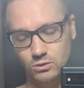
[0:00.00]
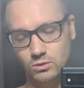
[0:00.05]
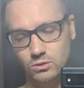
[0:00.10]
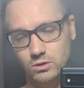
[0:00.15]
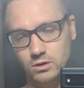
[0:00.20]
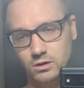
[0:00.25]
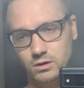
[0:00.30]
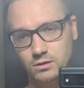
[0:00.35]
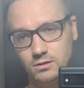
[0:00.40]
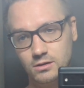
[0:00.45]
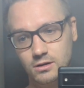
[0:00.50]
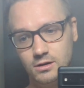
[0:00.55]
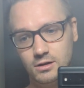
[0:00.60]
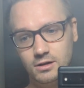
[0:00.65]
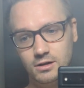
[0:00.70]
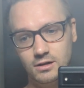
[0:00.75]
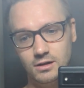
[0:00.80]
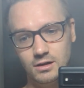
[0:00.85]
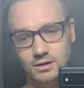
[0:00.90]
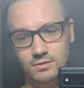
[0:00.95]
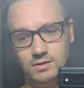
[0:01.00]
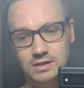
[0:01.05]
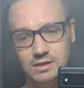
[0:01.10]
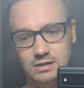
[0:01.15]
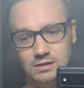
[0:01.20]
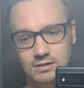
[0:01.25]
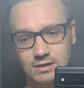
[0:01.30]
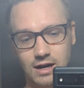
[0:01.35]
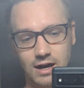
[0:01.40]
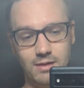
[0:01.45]
or
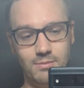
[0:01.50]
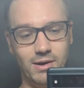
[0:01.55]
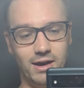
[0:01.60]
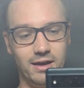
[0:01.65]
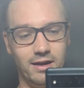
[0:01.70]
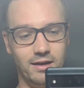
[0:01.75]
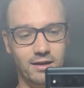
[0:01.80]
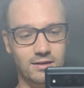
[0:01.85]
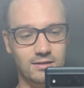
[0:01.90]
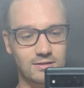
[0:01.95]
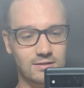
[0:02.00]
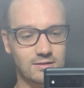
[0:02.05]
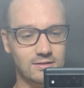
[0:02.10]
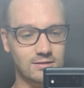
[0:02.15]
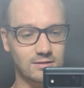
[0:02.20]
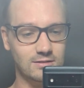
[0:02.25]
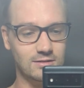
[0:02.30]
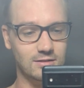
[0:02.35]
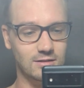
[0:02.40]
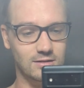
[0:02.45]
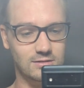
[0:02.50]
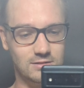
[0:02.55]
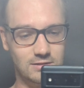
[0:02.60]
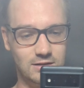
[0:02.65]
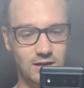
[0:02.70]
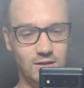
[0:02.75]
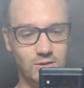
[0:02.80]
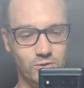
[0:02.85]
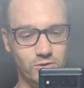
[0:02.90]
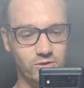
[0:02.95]
even tie my hands
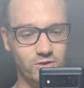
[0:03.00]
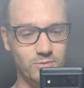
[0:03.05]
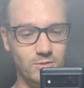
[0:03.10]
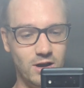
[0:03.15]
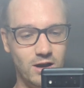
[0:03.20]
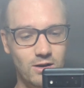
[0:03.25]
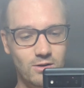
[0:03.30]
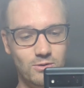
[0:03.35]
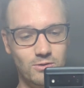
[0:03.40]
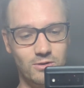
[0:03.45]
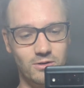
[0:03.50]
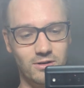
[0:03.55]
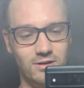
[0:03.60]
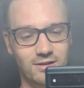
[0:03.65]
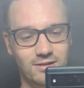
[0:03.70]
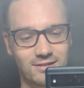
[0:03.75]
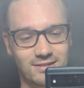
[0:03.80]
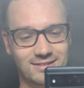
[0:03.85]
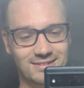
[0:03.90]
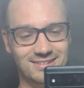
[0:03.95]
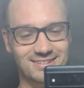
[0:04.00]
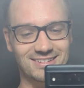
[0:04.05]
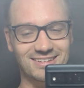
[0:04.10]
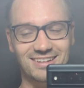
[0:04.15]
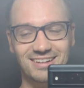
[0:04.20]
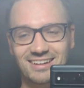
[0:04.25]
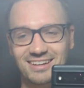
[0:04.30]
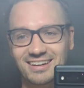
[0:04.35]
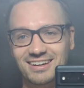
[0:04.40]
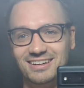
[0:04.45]
together somehow, or
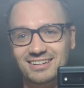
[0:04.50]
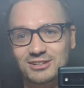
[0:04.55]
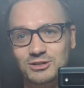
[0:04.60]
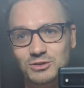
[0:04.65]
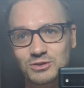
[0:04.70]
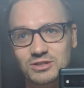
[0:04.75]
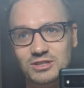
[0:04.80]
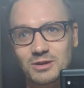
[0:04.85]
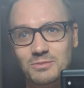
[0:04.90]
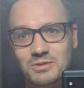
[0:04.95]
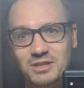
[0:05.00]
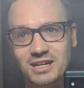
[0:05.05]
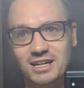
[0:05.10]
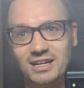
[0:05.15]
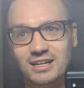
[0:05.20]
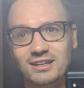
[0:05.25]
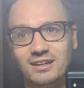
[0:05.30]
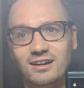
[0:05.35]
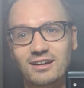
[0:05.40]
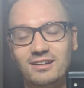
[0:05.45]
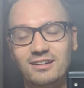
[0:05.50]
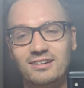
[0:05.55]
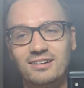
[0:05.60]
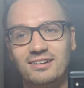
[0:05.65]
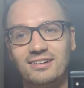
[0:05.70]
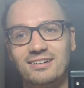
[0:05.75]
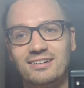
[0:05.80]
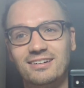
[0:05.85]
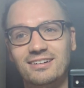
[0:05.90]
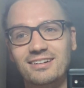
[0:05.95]
do something, not in
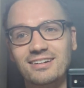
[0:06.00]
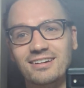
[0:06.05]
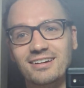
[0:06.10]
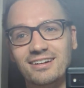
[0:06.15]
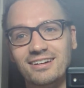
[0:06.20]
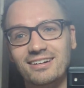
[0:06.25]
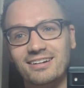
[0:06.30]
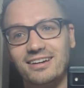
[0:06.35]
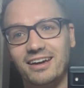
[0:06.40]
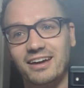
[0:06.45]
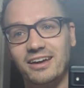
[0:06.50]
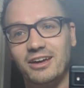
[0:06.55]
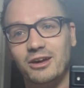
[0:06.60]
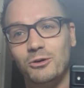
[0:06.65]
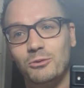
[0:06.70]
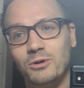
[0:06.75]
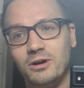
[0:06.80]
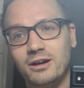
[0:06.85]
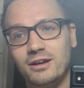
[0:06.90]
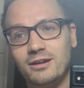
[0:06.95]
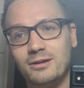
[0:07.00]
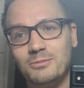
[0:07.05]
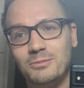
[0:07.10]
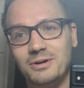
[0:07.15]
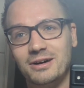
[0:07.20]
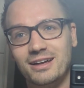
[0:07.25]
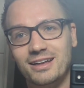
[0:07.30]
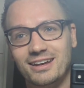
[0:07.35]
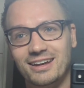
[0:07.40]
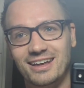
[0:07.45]
a kinky way,
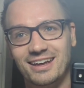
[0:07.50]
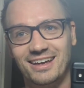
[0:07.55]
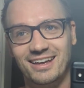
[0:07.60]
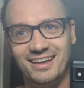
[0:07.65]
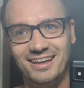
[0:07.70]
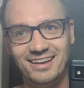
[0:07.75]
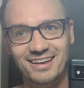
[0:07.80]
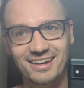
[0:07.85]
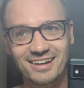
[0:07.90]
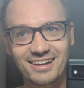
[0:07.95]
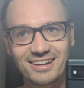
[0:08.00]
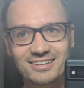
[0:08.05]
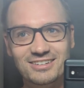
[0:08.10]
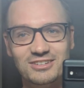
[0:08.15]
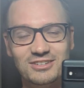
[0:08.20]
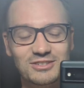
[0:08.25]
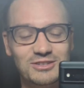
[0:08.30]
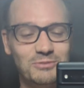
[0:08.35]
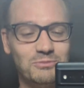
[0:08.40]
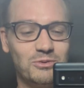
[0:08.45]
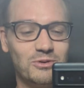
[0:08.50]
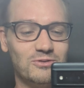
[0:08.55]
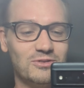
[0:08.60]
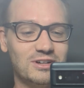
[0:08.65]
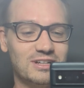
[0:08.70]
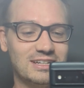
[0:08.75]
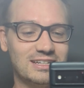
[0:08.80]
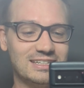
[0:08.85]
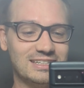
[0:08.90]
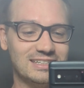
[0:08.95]
but just to
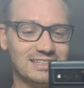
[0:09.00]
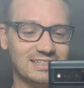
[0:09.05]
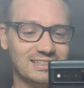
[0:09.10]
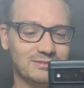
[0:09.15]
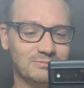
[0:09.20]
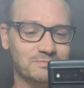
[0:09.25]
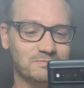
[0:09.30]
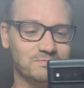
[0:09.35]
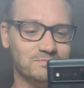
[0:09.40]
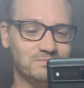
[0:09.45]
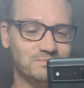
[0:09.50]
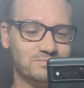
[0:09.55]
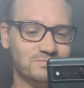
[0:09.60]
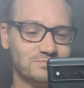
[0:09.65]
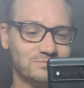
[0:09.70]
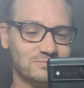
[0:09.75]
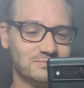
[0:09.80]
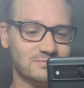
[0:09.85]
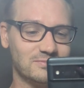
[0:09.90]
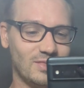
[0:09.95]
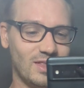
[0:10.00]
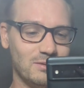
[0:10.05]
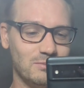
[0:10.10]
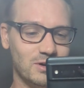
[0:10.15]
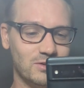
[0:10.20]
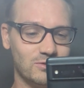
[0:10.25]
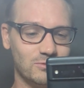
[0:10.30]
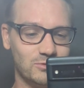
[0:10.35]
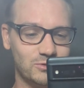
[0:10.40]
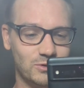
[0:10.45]
prevent
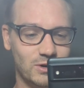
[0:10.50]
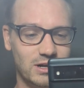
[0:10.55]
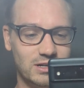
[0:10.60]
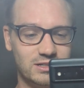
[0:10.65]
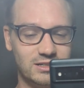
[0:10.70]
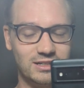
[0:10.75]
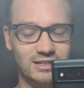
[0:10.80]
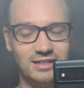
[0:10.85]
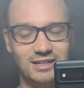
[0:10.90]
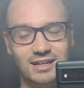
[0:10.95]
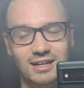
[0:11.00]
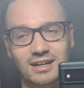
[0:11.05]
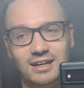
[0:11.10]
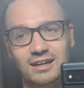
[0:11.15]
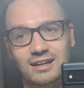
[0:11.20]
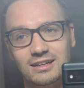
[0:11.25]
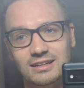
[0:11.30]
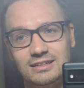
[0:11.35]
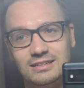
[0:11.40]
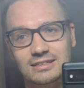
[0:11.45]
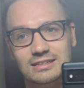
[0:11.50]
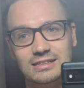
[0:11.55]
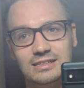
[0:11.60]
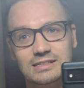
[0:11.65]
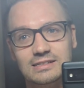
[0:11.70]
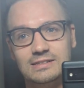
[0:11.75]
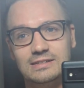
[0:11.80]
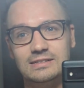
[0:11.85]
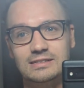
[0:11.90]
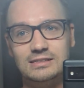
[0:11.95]
me from scratching. And
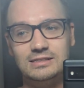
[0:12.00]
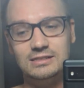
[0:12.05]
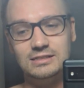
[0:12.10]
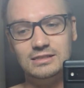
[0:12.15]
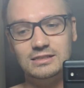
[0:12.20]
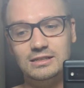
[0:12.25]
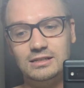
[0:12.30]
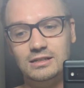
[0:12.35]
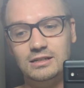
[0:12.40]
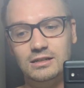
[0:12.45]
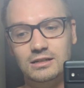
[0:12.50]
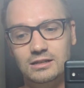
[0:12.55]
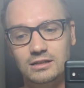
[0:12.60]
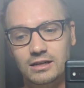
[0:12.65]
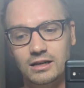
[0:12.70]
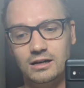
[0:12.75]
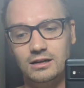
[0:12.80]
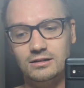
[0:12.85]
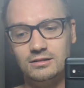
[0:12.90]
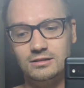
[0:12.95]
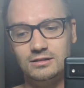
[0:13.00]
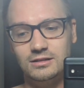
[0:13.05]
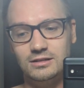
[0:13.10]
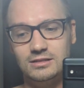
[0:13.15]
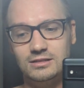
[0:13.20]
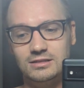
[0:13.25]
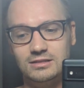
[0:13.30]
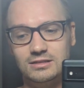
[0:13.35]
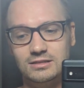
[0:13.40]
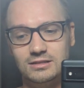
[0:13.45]
yeah,
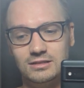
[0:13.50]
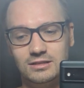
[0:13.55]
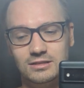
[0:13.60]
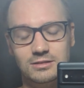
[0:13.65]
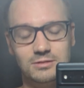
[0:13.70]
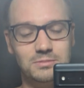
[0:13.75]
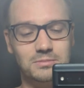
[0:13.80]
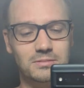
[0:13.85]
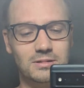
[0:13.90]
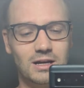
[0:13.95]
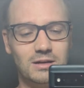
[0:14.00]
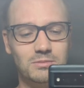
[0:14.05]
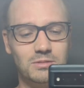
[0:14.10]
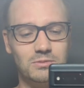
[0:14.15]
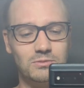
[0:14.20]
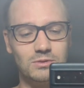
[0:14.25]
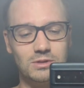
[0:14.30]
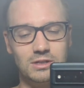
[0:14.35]
it's not been